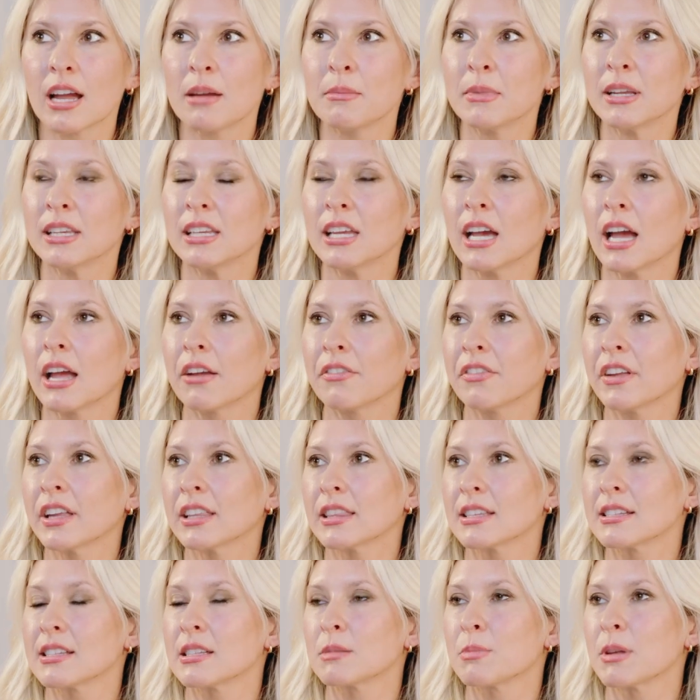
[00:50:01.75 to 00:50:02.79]
I mean, I feel
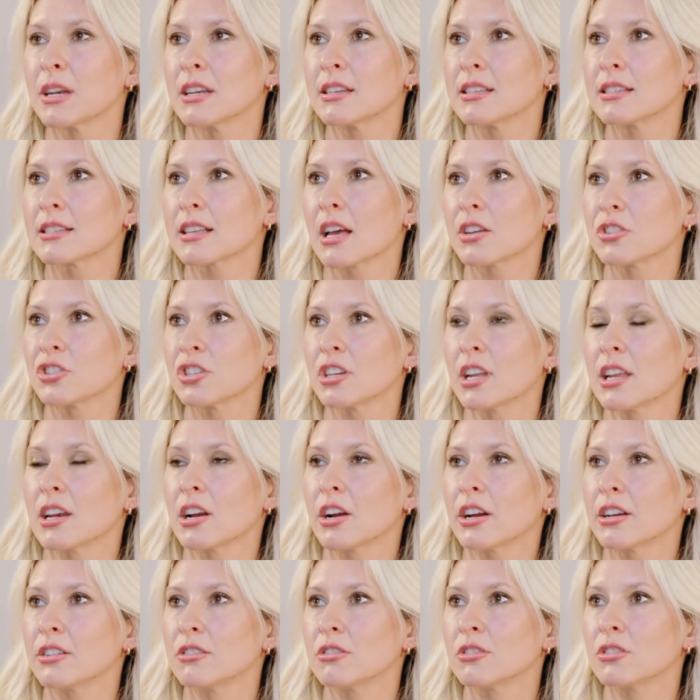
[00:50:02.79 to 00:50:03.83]
like this has been a discussion in
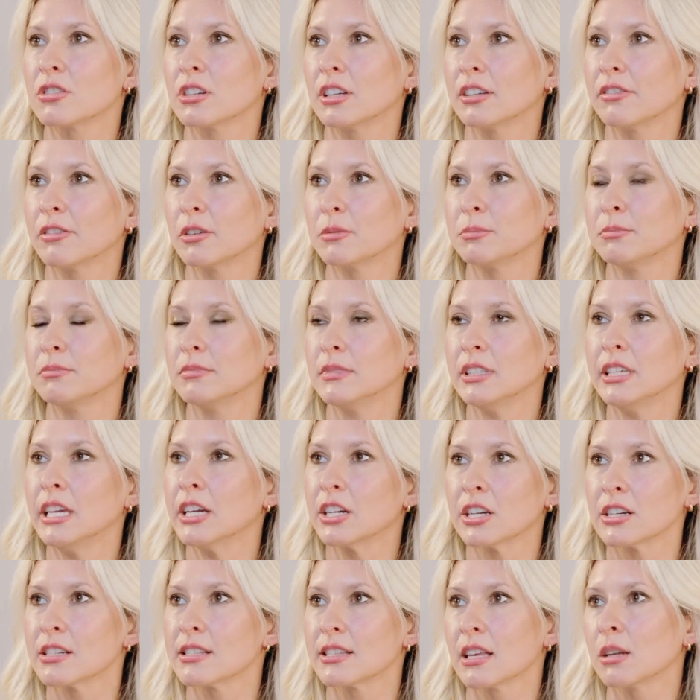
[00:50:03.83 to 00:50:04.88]
our industry for
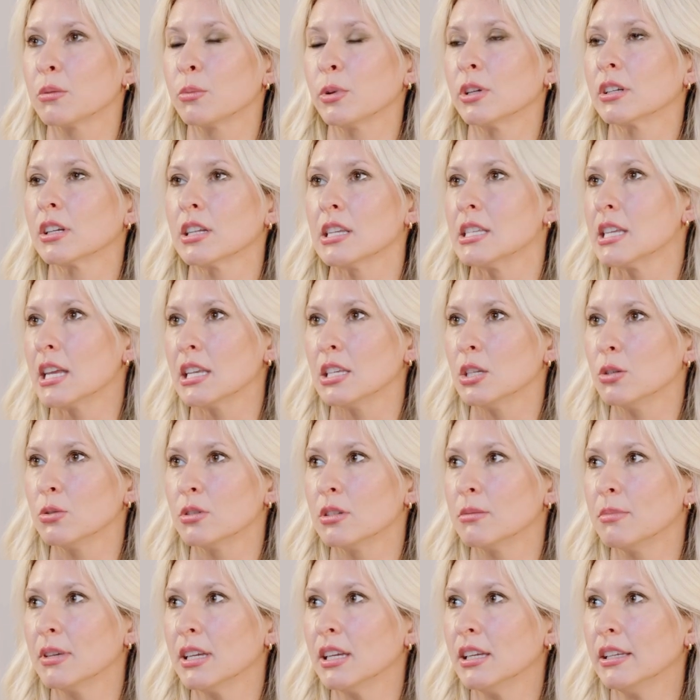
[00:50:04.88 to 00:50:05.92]
years and will continue
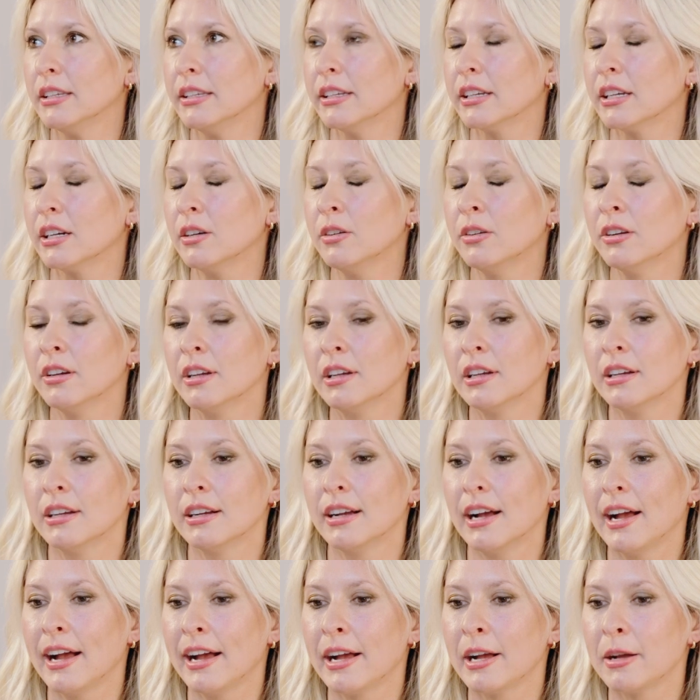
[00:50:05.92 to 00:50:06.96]
to be,
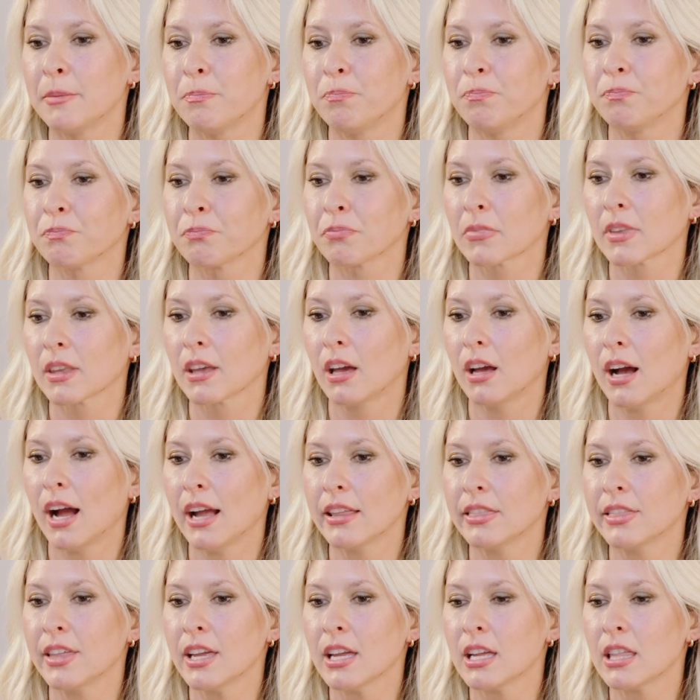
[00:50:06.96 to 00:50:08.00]

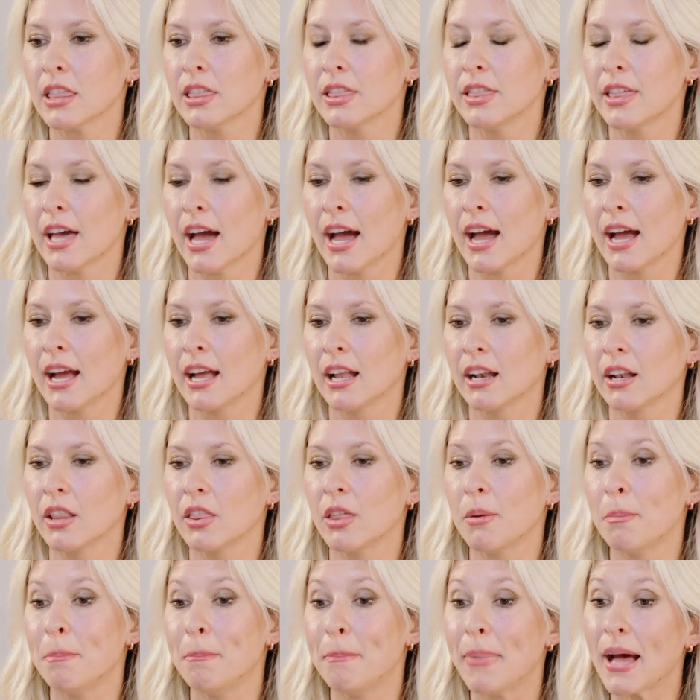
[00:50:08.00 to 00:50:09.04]
I think that
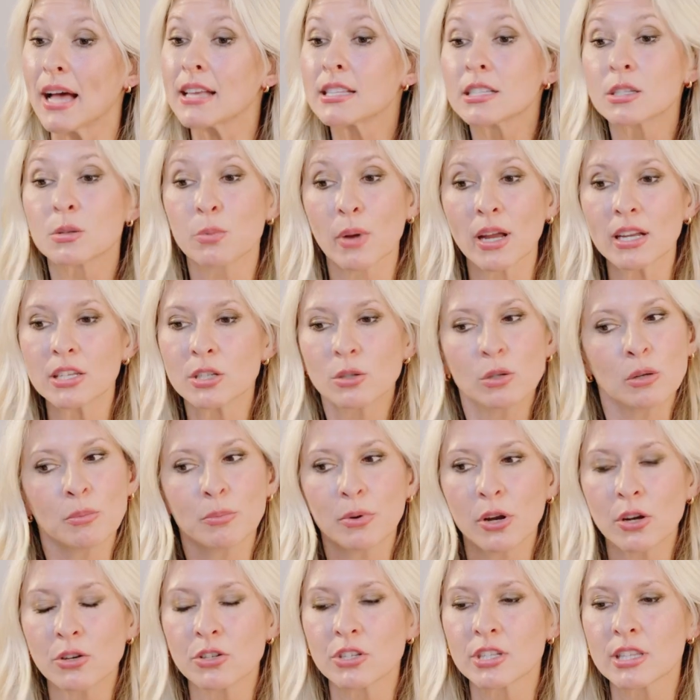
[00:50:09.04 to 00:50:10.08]
the best way to
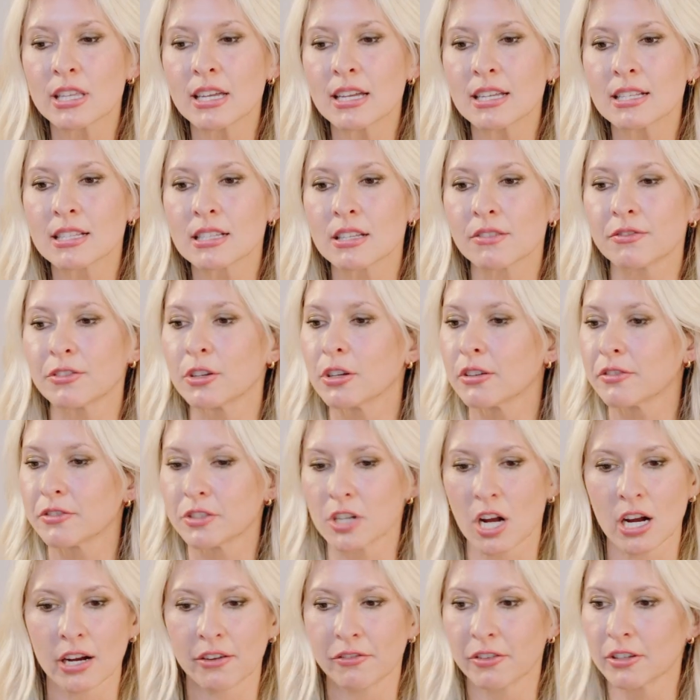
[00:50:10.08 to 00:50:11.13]
approach this, if you're a
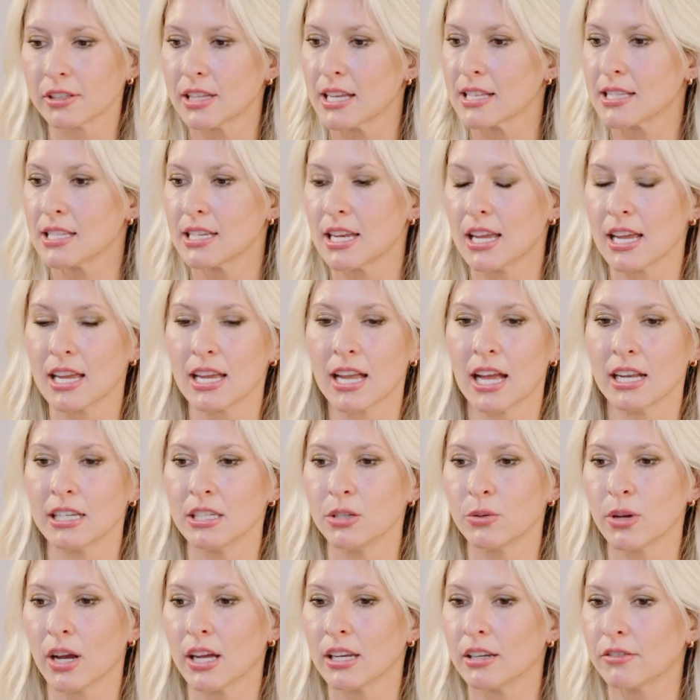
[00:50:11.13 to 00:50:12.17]
photographer listening
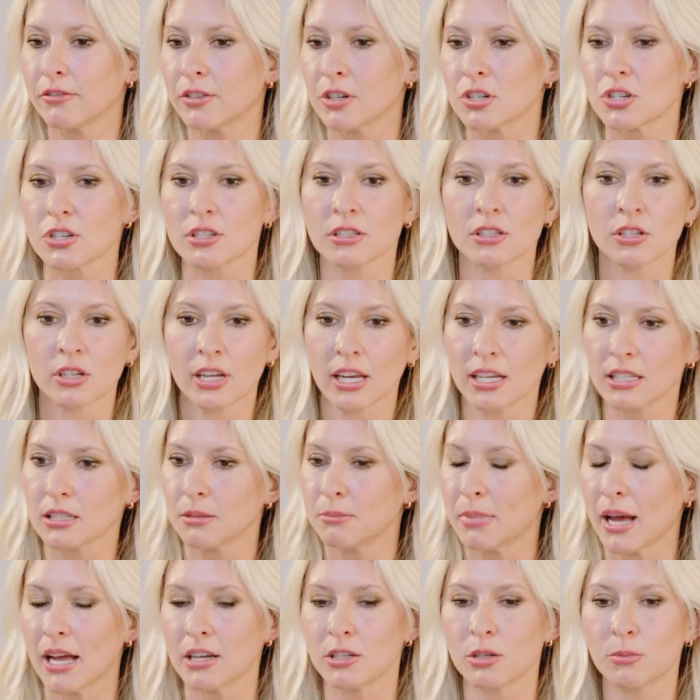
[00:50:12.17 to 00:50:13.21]
and you kind of are just looking
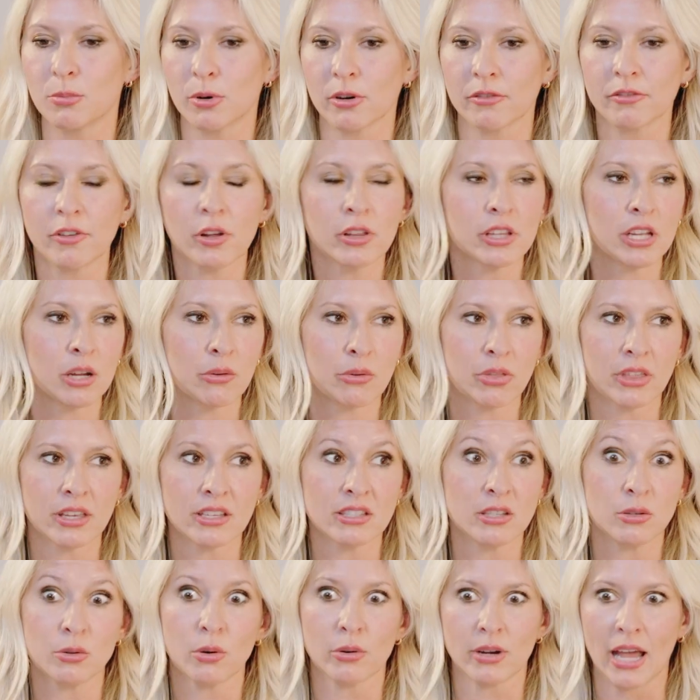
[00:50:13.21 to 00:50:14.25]
to pad your portfolio with
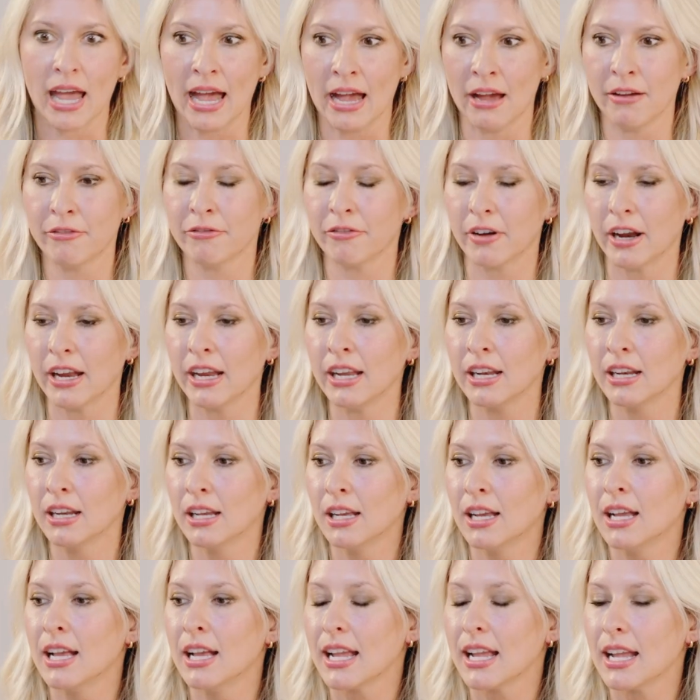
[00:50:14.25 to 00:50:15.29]
things you don't have, right,
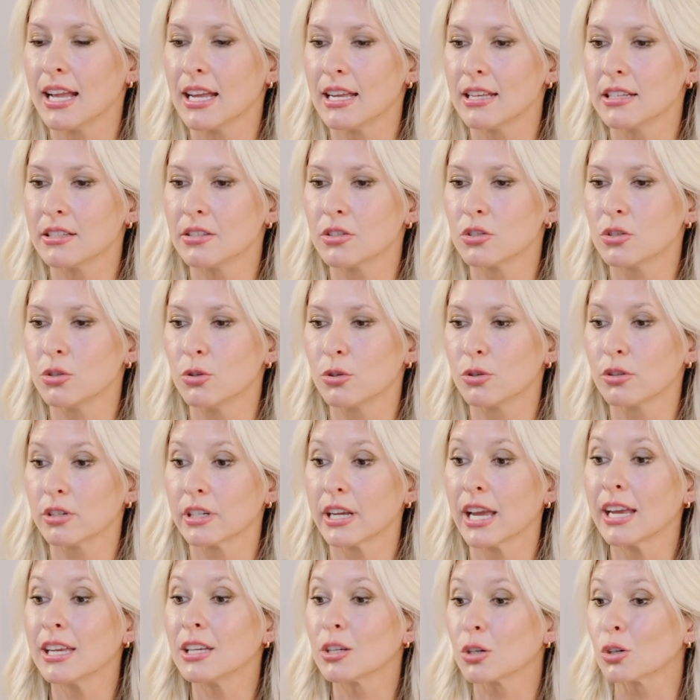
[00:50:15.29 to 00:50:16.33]
is to
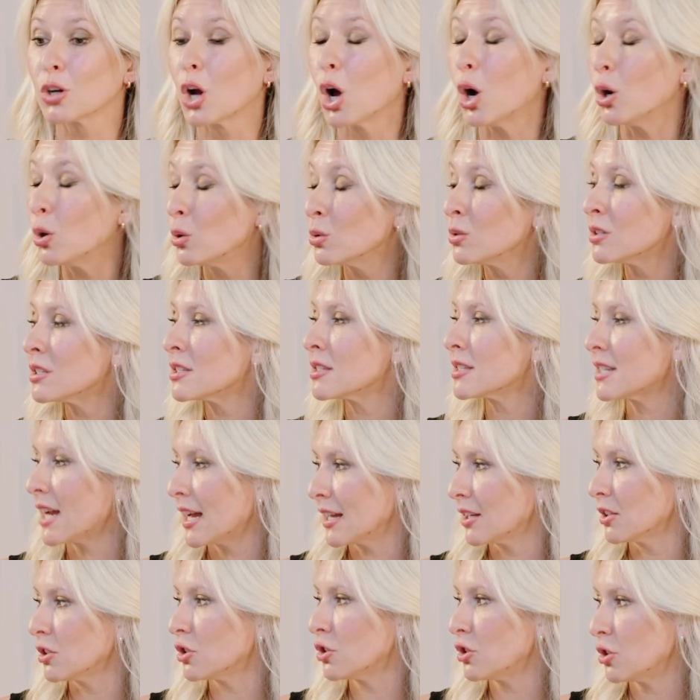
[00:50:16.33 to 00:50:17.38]
create your own
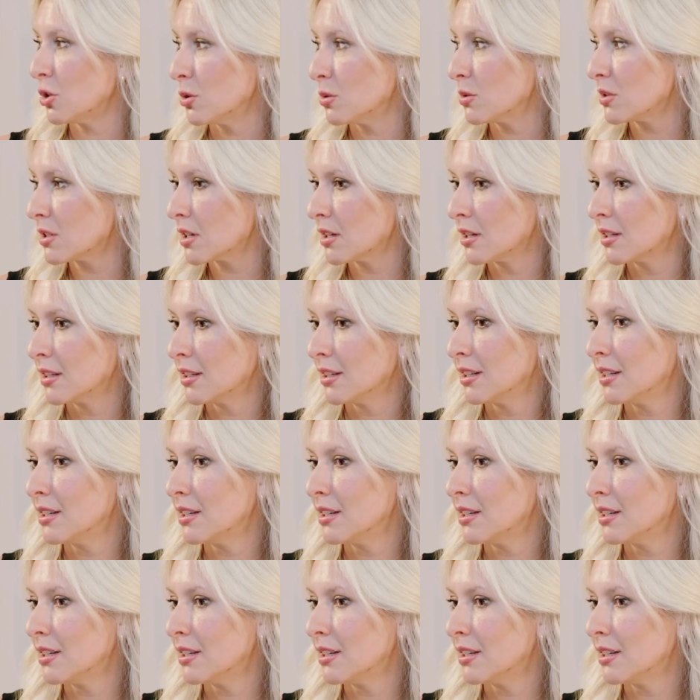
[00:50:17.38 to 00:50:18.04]
styled shoot.